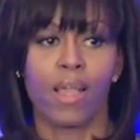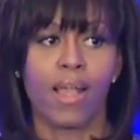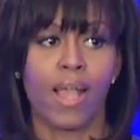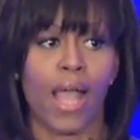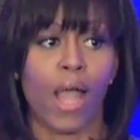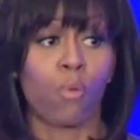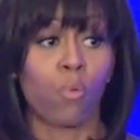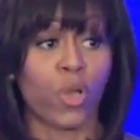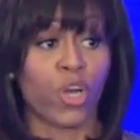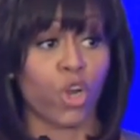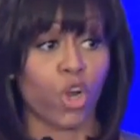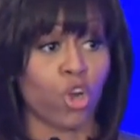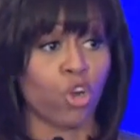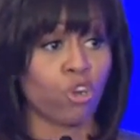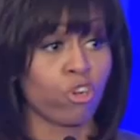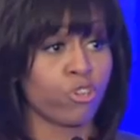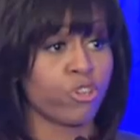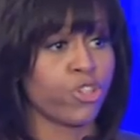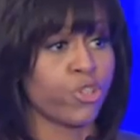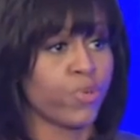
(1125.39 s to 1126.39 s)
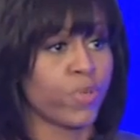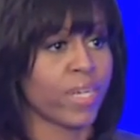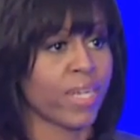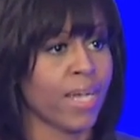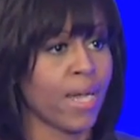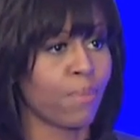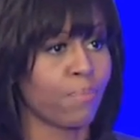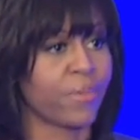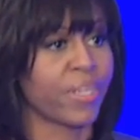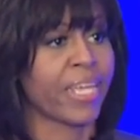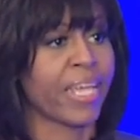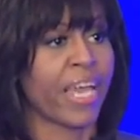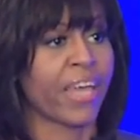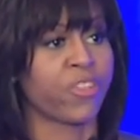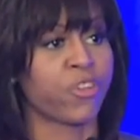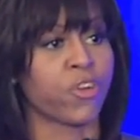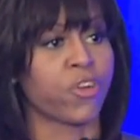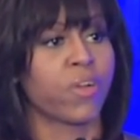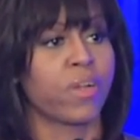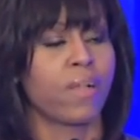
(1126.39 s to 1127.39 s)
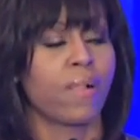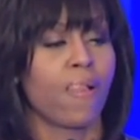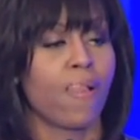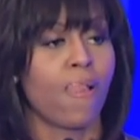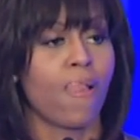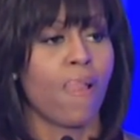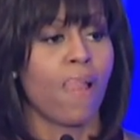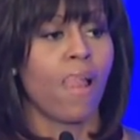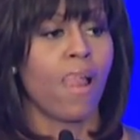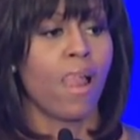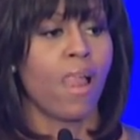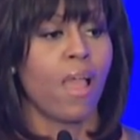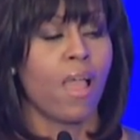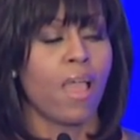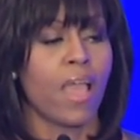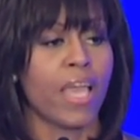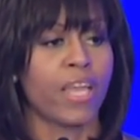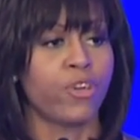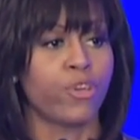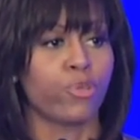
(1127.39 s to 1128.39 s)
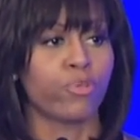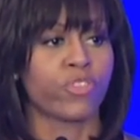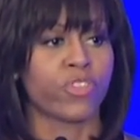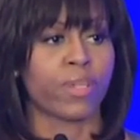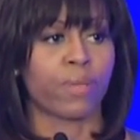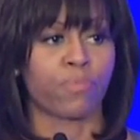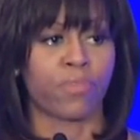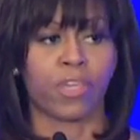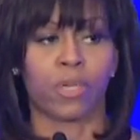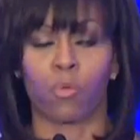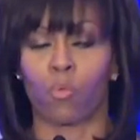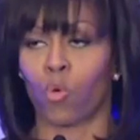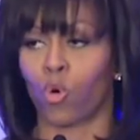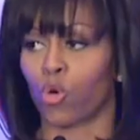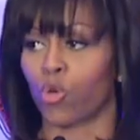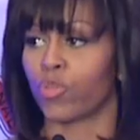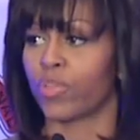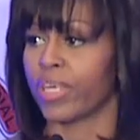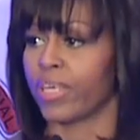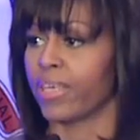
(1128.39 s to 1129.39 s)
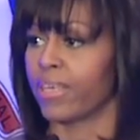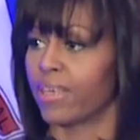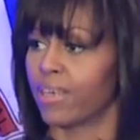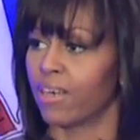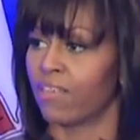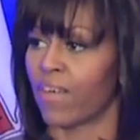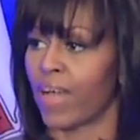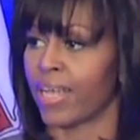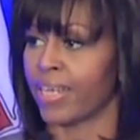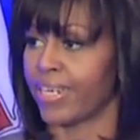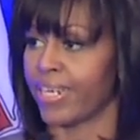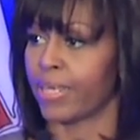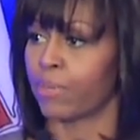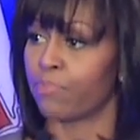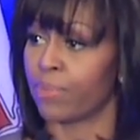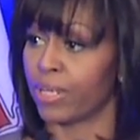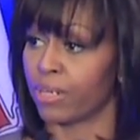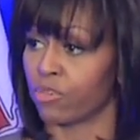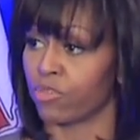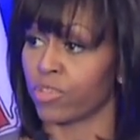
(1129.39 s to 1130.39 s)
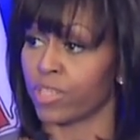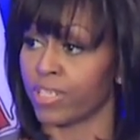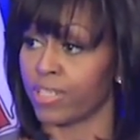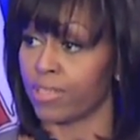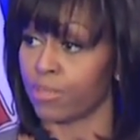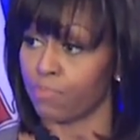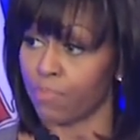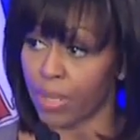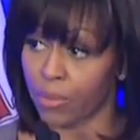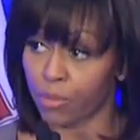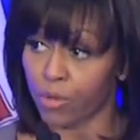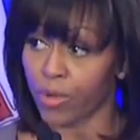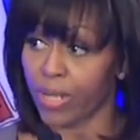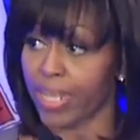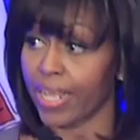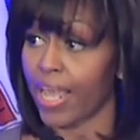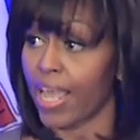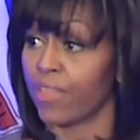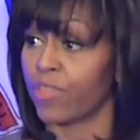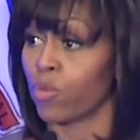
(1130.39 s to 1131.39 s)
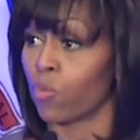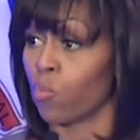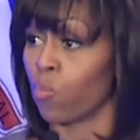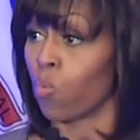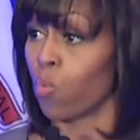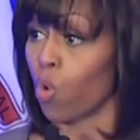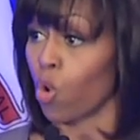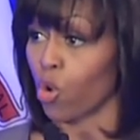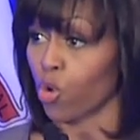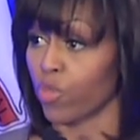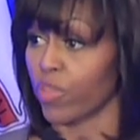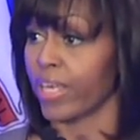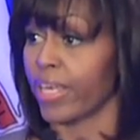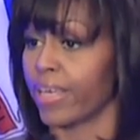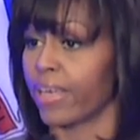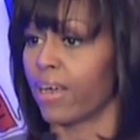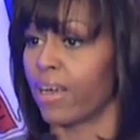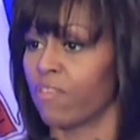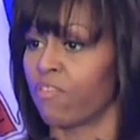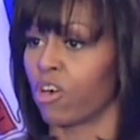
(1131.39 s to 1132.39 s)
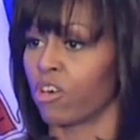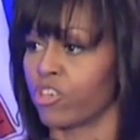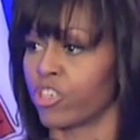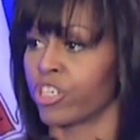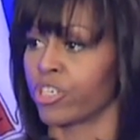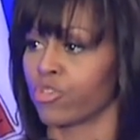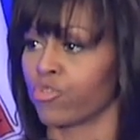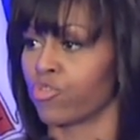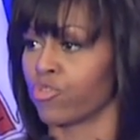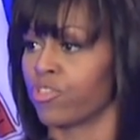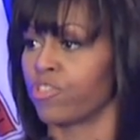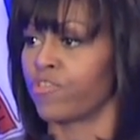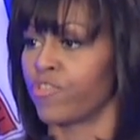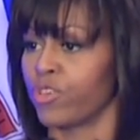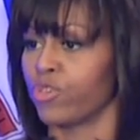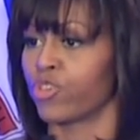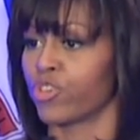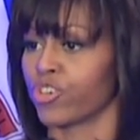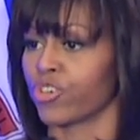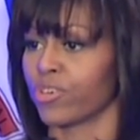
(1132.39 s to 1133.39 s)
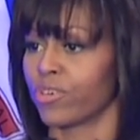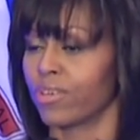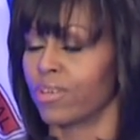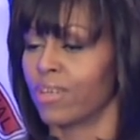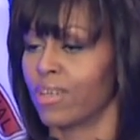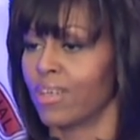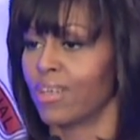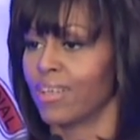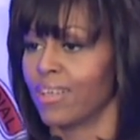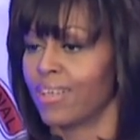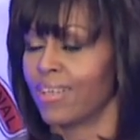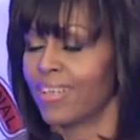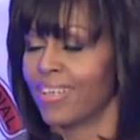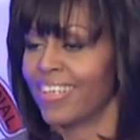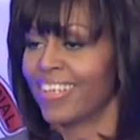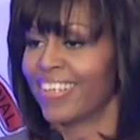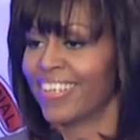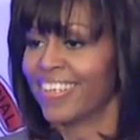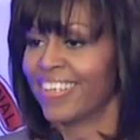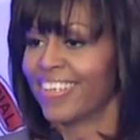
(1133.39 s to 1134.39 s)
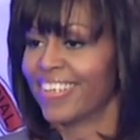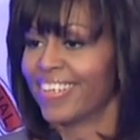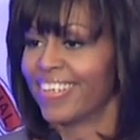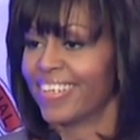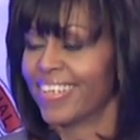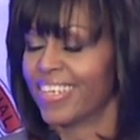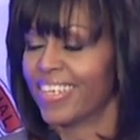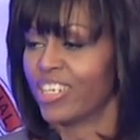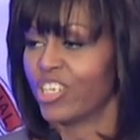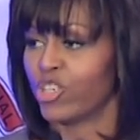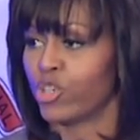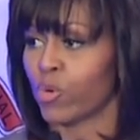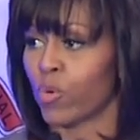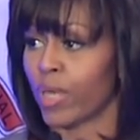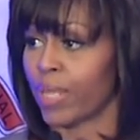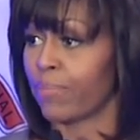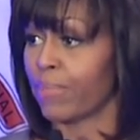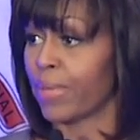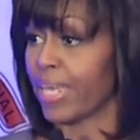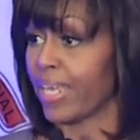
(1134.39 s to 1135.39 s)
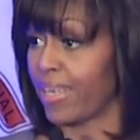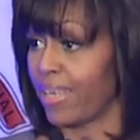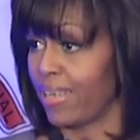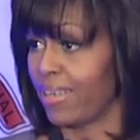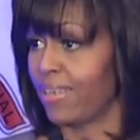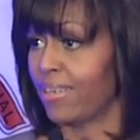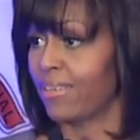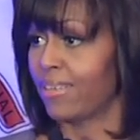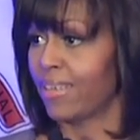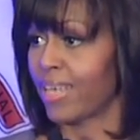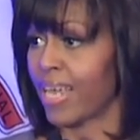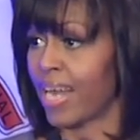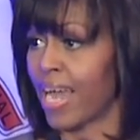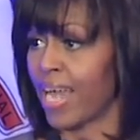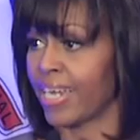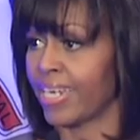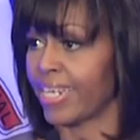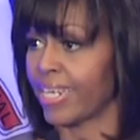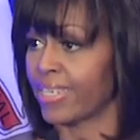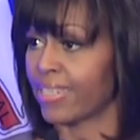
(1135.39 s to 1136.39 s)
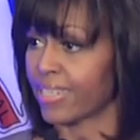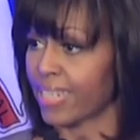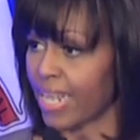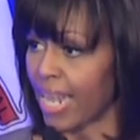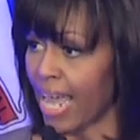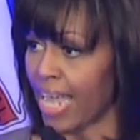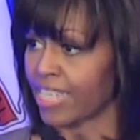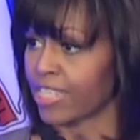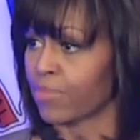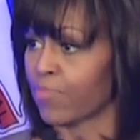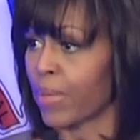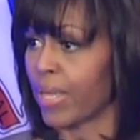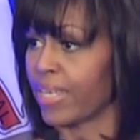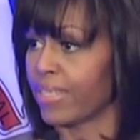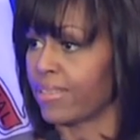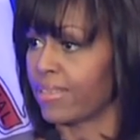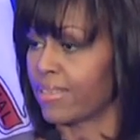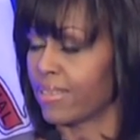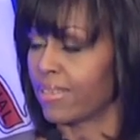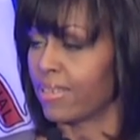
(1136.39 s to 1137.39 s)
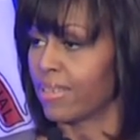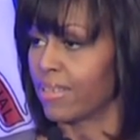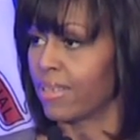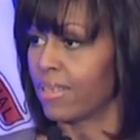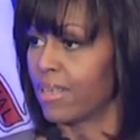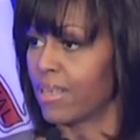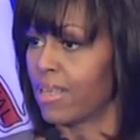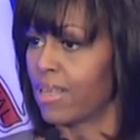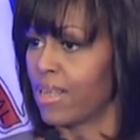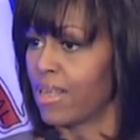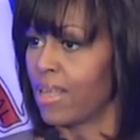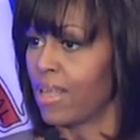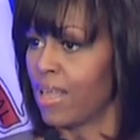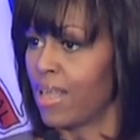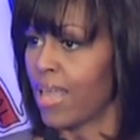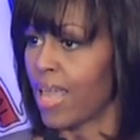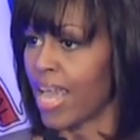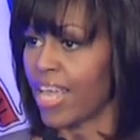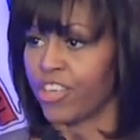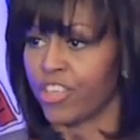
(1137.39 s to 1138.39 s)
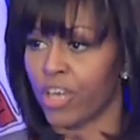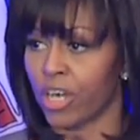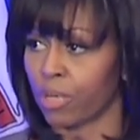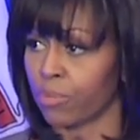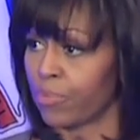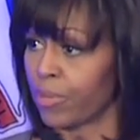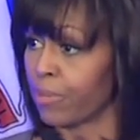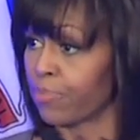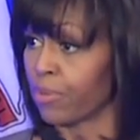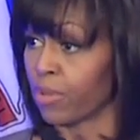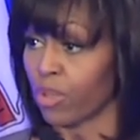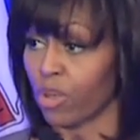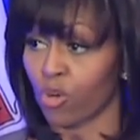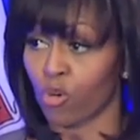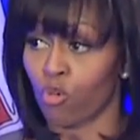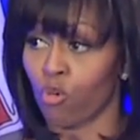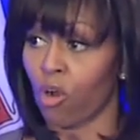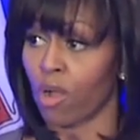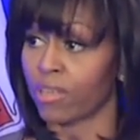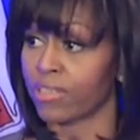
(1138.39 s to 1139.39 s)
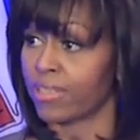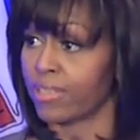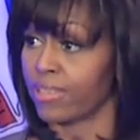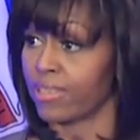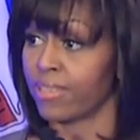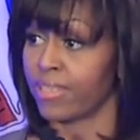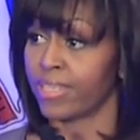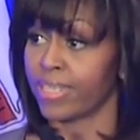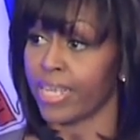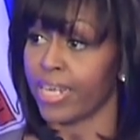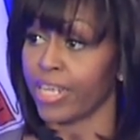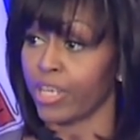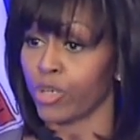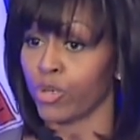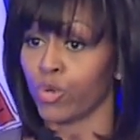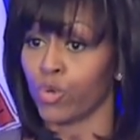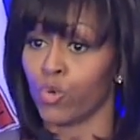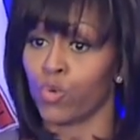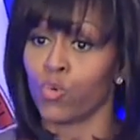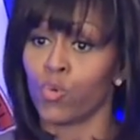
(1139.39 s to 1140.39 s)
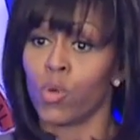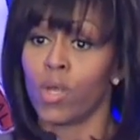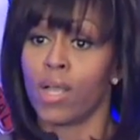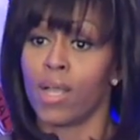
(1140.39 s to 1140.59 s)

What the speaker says: I want to urge you to come together and do something worthy of Hadia Pendleton's memory and the worthy of our children's future. Join me and Hadia's classmates and young people across the city who,